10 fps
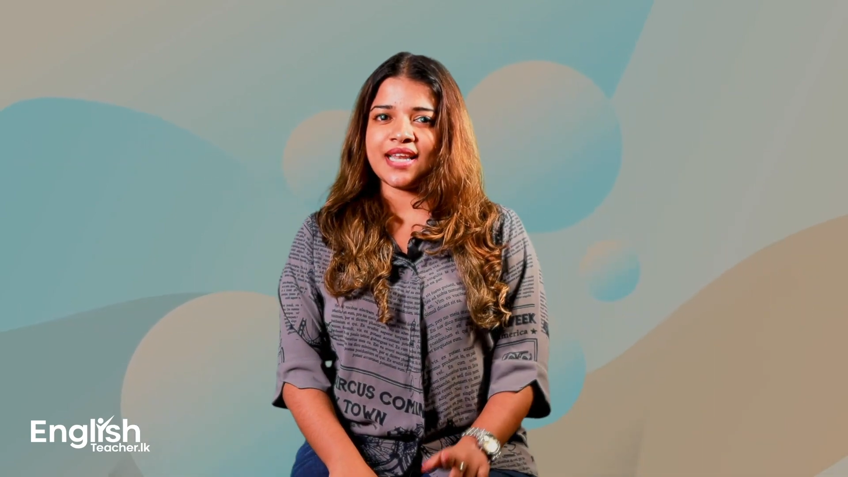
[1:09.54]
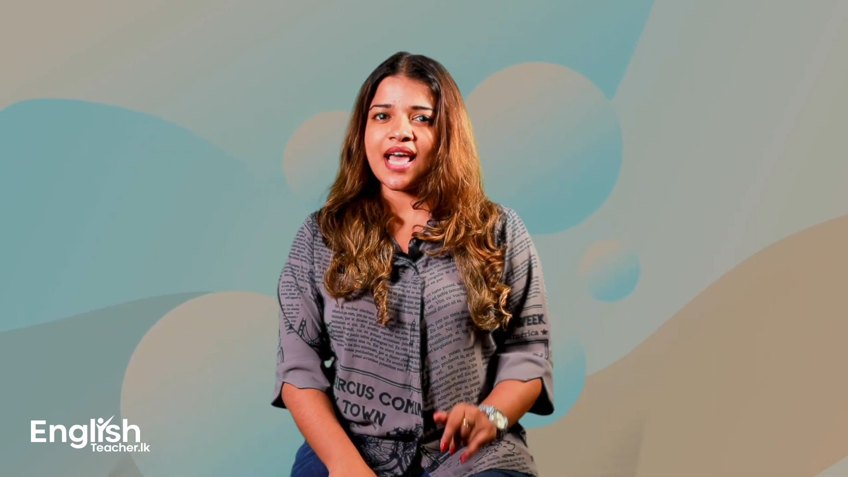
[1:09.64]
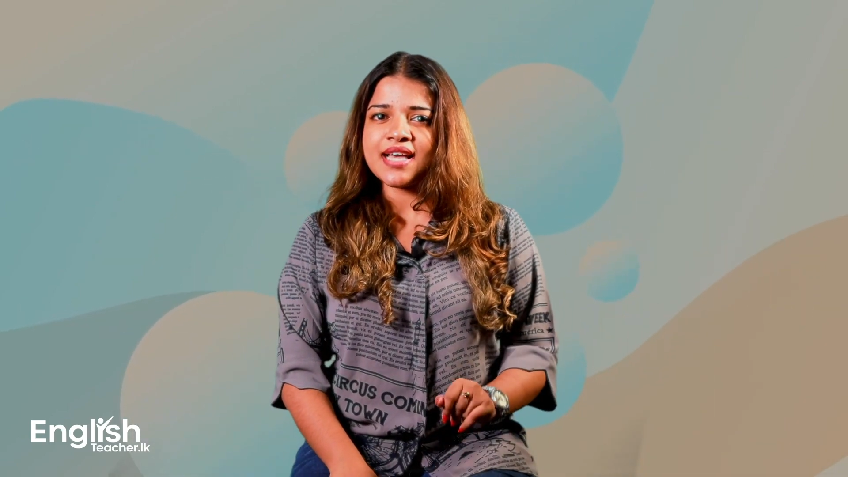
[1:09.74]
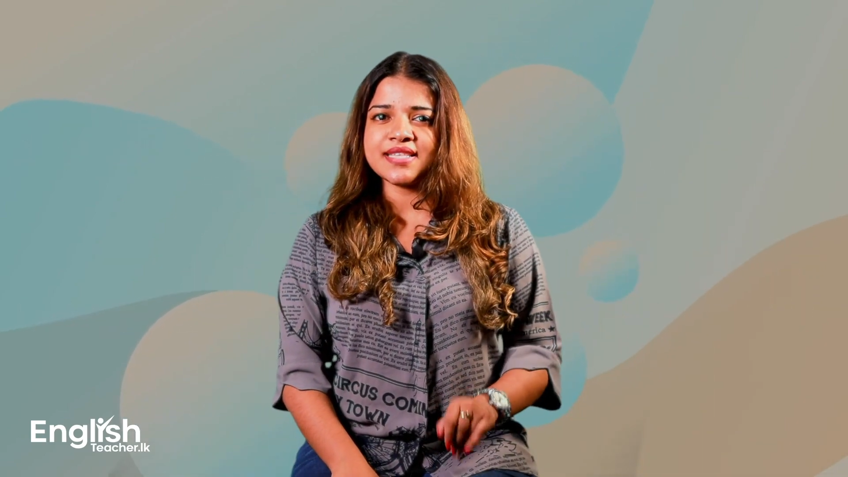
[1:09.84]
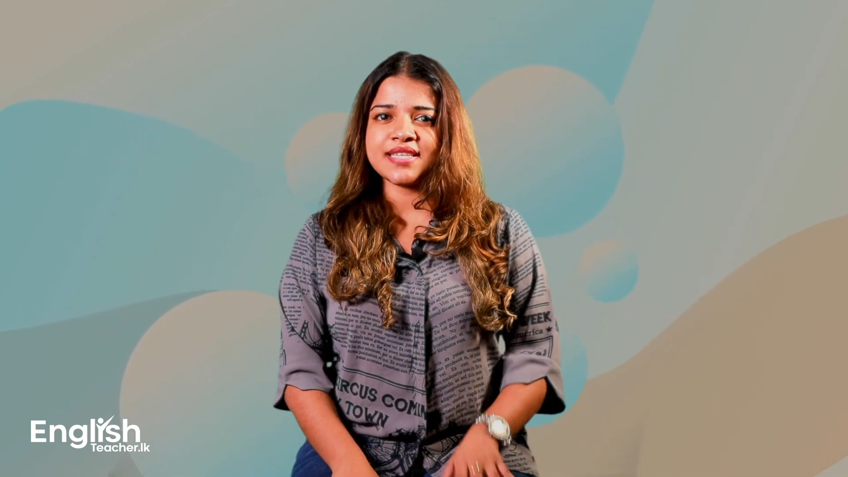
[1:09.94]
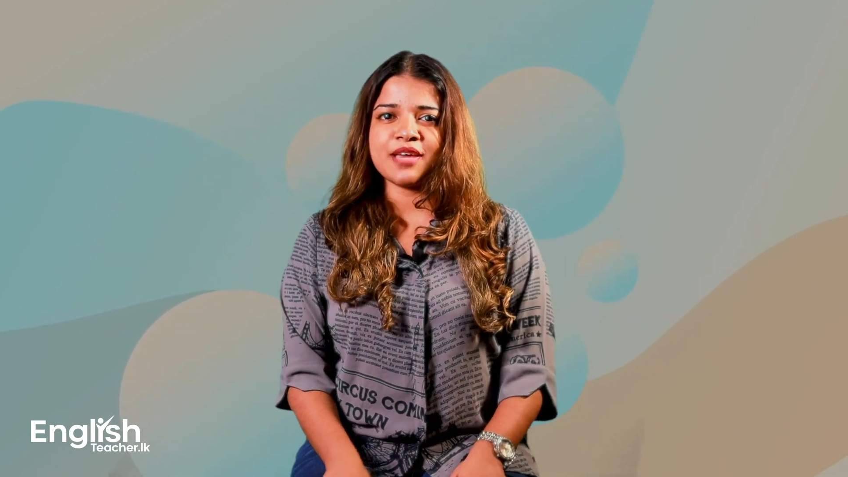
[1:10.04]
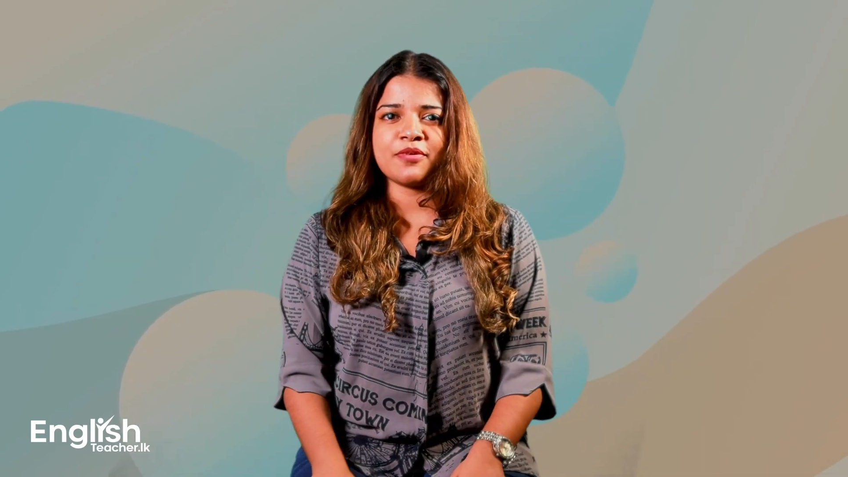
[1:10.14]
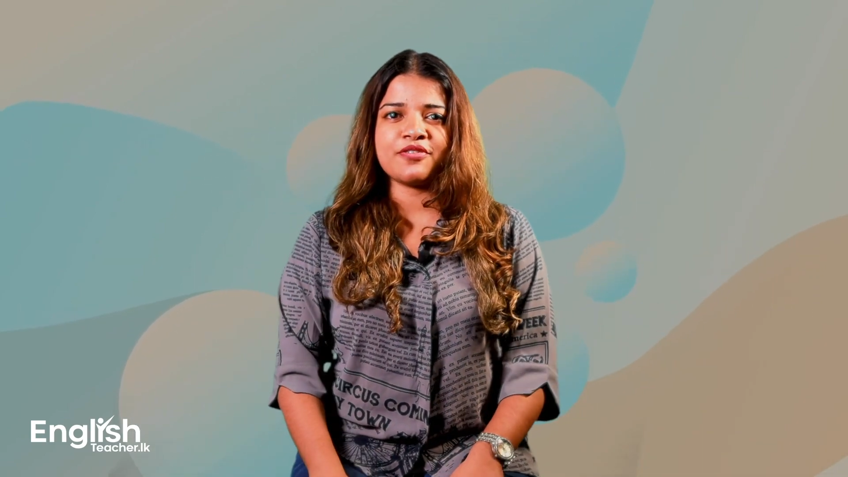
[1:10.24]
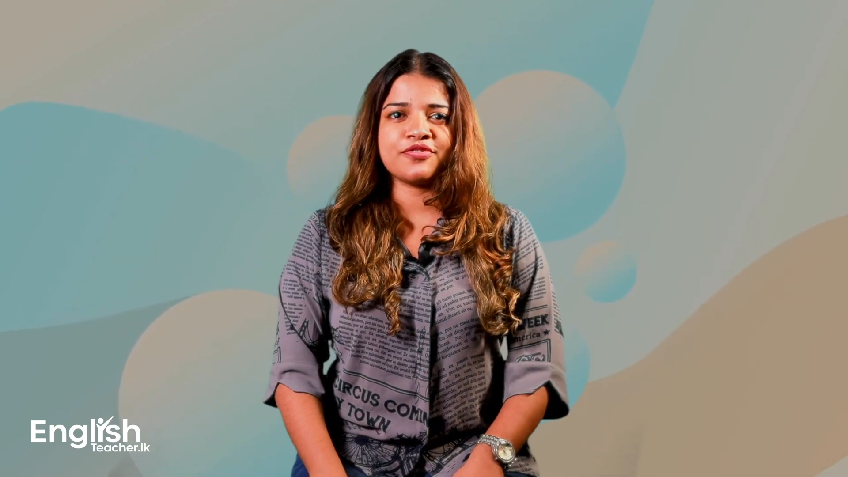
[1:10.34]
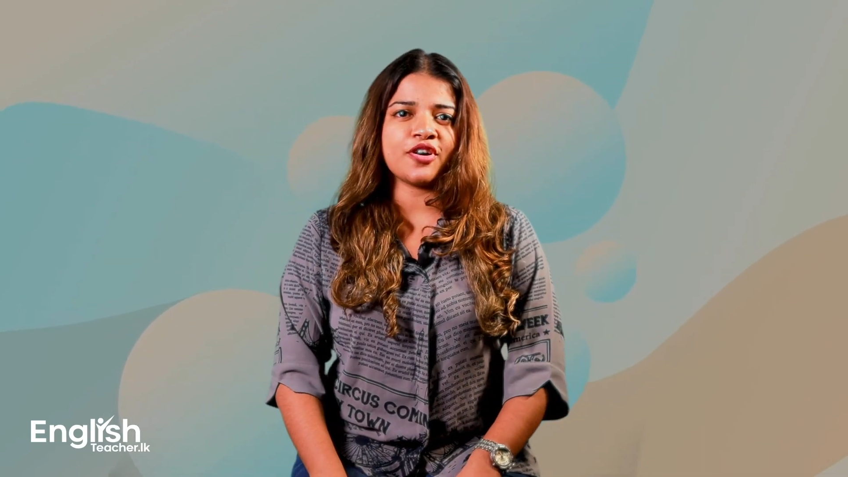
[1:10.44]
the last type
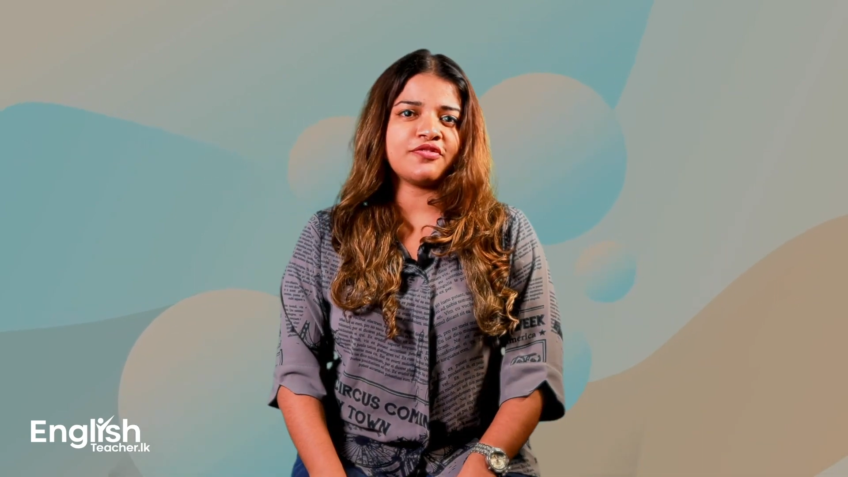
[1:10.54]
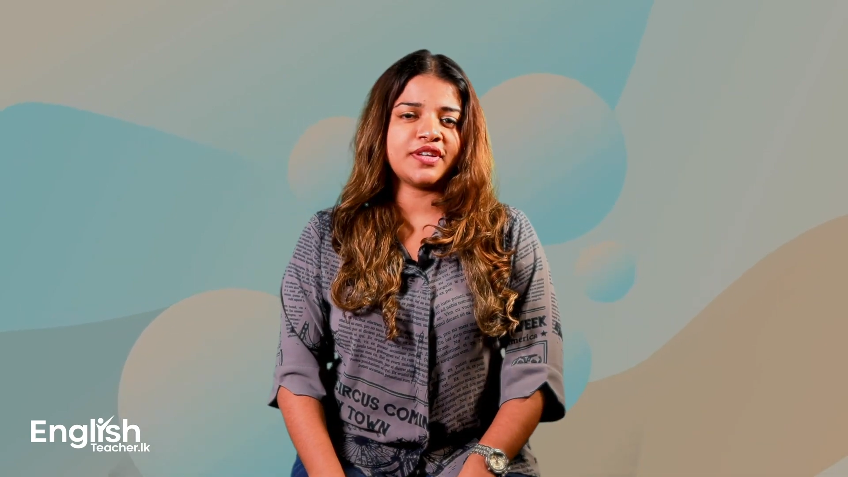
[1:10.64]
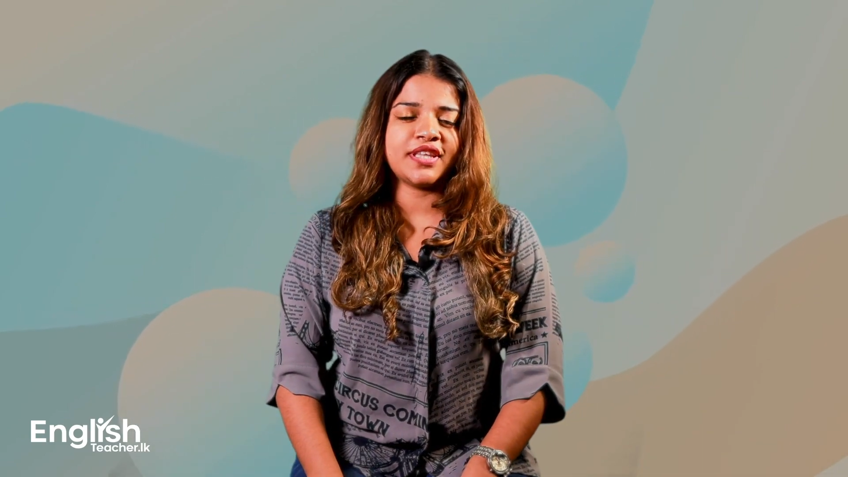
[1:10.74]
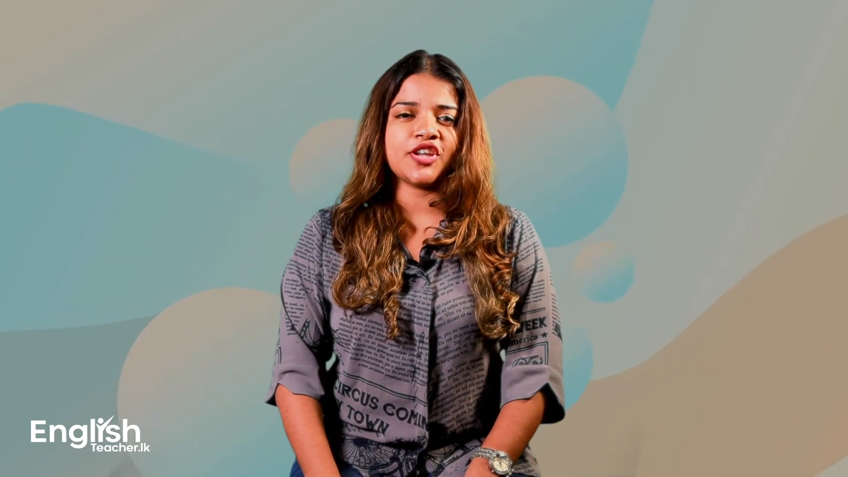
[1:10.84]
of coffee that